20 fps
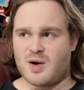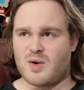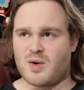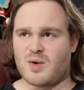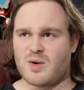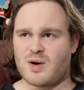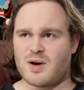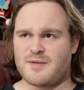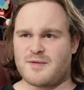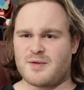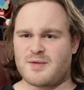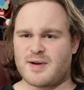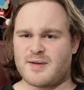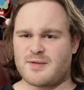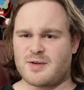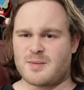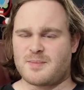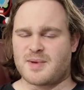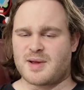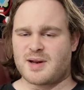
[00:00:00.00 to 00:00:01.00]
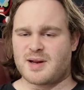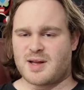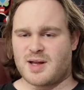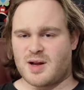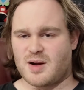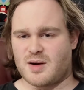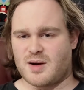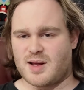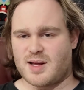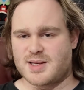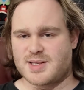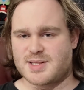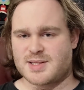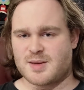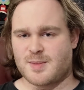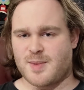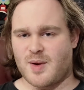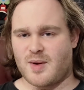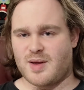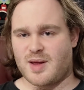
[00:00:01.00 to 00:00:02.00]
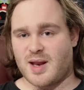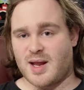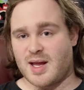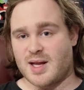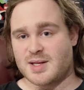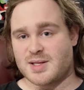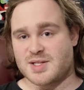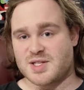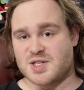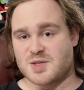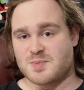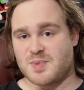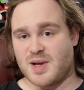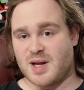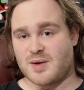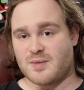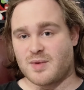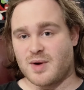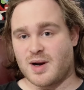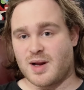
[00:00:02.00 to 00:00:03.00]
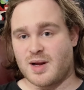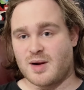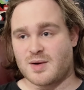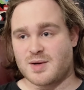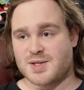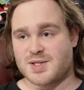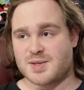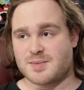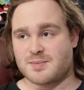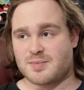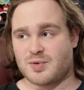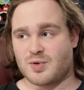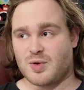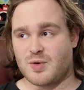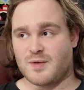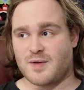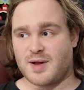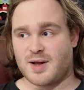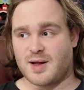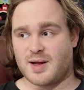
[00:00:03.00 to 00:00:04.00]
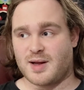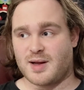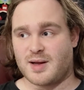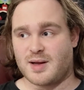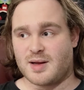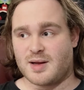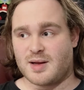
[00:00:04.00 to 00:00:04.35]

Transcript: or if you've ever been curious about getting into speed running or just improving